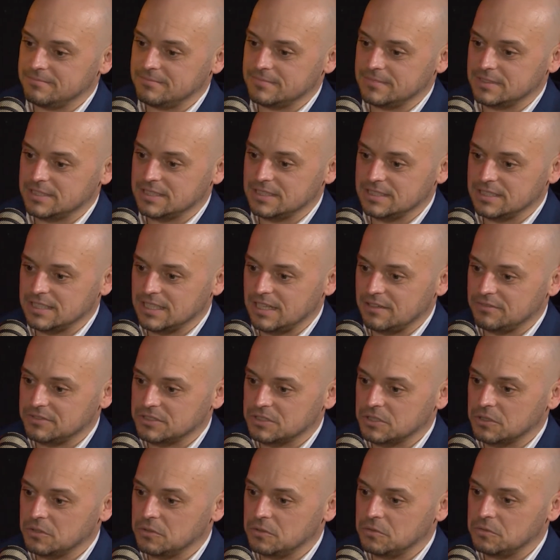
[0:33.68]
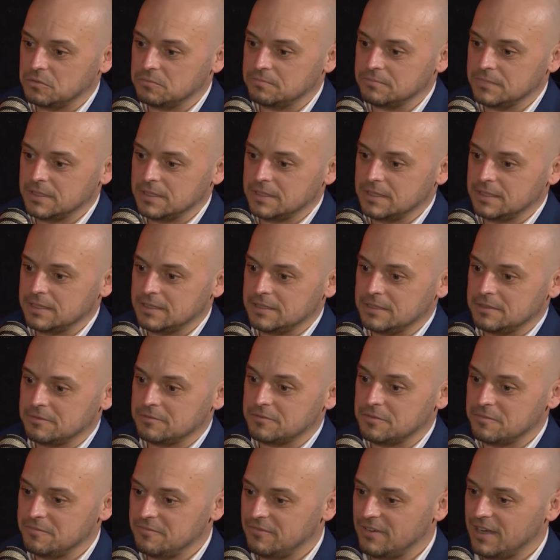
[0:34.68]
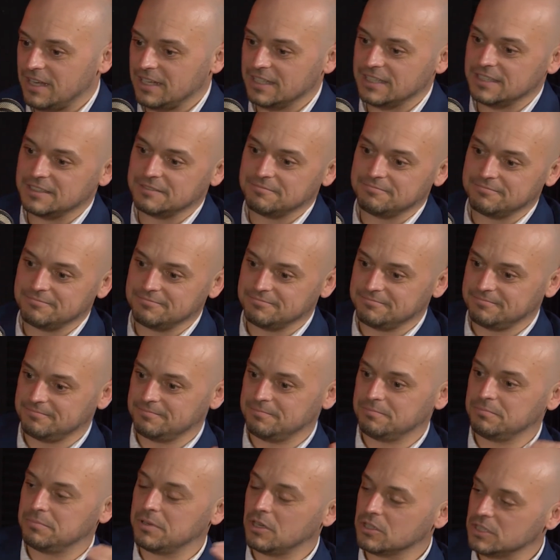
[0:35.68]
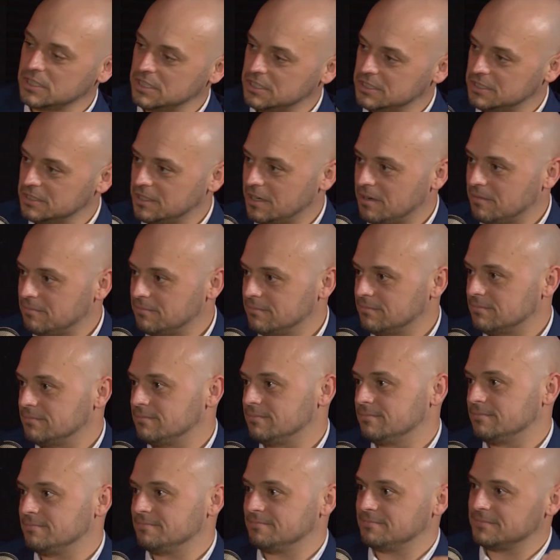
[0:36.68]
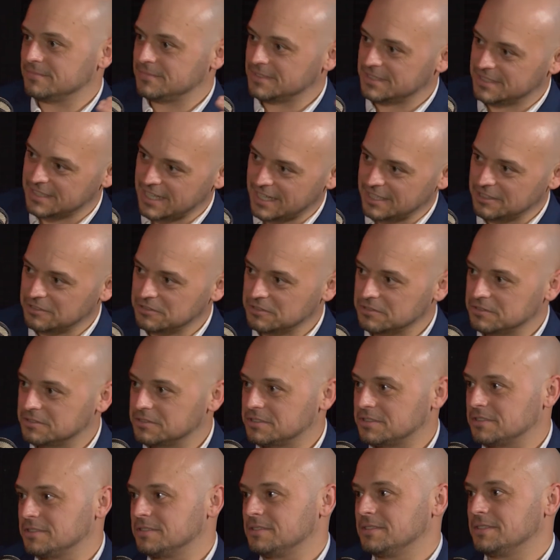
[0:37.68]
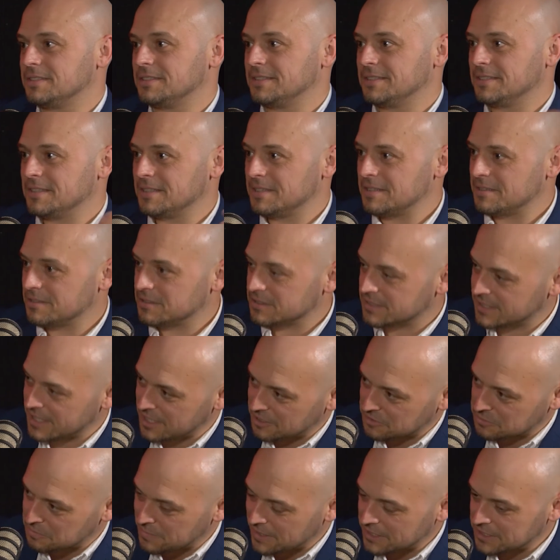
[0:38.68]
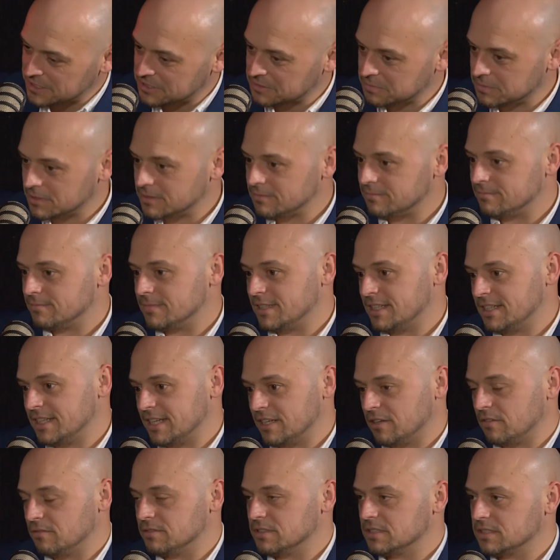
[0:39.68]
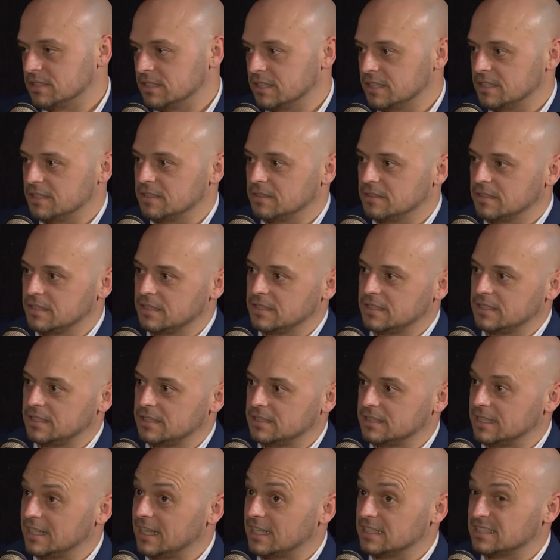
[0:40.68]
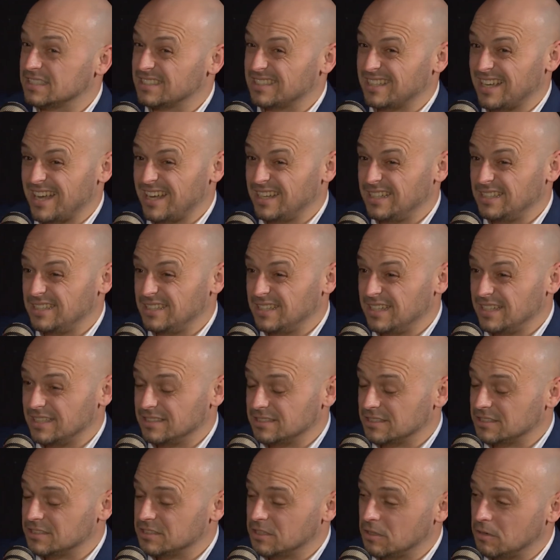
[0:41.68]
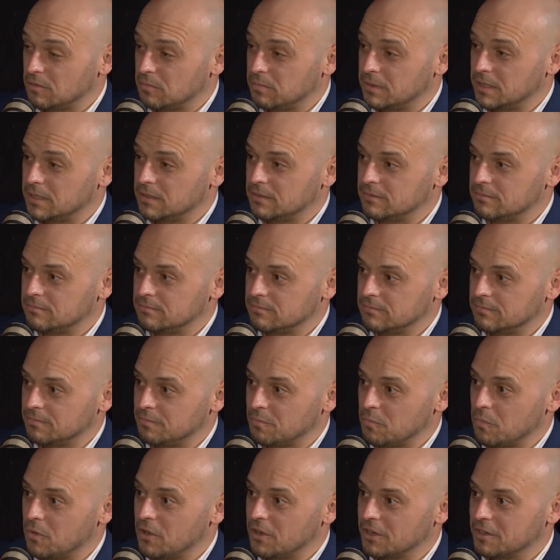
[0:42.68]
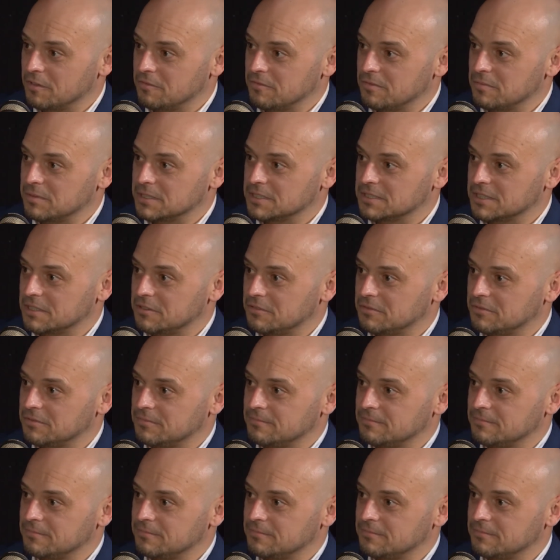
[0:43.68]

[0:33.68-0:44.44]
since I left school, from valet, body shop, sales management, and then obviously the last 8 years or so have been working for myself.